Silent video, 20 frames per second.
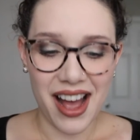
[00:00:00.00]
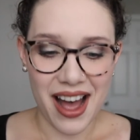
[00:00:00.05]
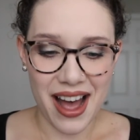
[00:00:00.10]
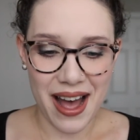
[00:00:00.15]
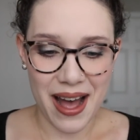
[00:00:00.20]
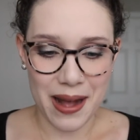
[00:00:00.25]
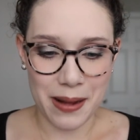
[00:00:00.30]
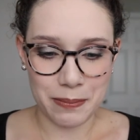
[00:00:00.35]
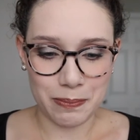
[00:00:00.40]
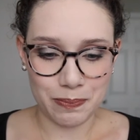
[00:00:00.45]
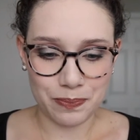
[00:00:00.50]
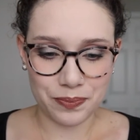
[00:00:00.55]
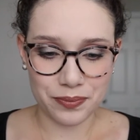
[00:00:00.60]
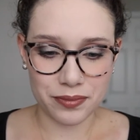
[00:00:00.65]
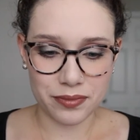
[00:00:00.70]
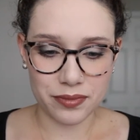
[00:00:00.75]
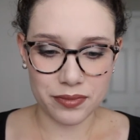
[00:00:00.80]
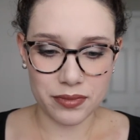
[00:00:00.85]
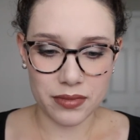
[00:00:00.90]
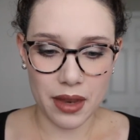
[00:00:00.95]
But
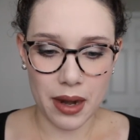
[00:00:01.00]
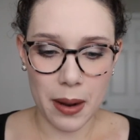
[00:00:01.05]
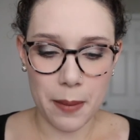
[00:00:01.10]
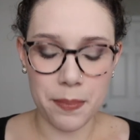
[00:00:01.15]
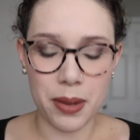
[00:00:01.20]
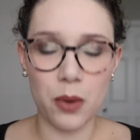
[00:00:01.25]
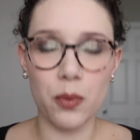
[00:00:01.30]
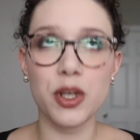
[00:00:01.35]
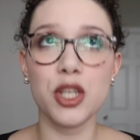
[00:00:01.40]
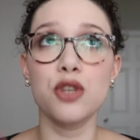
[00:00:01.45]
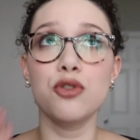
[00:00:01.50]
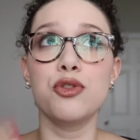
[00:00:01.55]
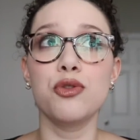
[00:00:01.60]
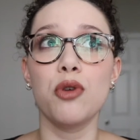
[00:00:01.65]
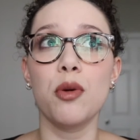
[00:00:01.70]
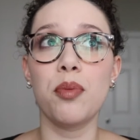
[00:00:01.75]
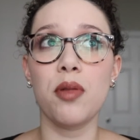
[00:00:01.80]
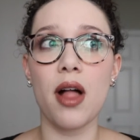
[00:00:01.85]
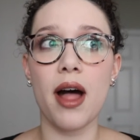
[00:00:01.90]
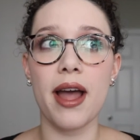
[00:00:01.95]
when you do
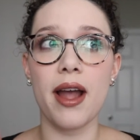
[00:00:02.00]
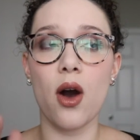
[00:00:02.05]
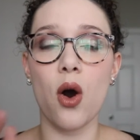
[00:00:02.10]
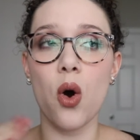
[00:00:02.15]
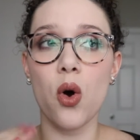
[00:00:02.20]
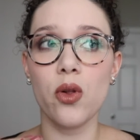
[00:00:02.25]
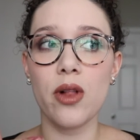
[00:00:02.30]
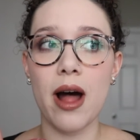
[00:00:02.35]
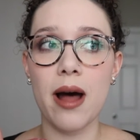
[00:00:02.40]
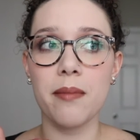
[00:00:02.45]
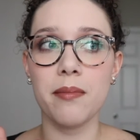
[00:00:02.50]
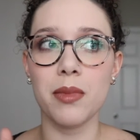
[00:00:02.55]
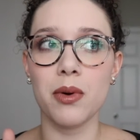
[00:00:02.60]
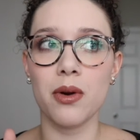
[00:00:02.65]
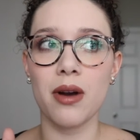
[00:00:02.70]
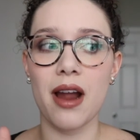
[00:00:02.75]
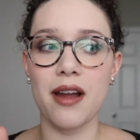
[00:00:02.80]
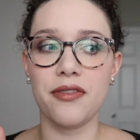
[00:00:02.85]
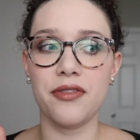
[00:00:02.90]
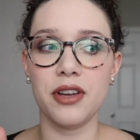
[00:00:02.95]
apply a whole lot
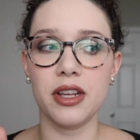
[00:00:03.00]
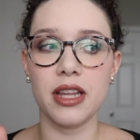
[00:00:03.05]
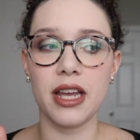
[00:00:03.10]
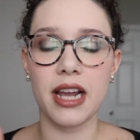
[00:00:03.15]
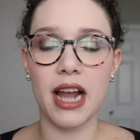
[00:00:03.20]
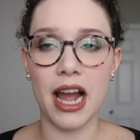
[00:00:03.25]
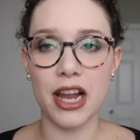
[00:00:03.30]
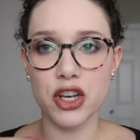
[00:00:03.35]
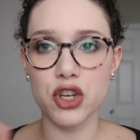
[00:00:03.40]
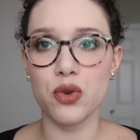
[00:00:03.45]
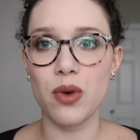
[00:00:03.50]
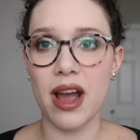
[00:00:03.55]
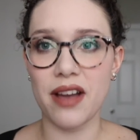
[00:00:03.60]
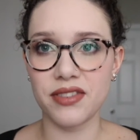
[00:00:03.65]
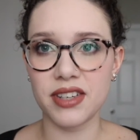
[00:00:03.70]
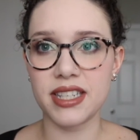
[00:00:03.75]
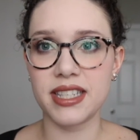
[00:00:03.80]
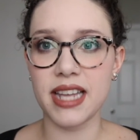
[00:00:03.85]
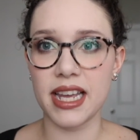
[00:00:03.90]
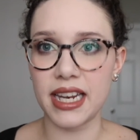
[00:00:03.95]
more, I feel like I do have
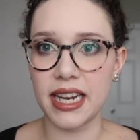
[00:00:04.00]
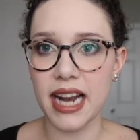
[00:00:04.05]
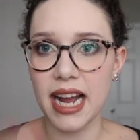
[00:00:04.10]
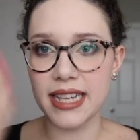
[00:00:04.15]
to set it.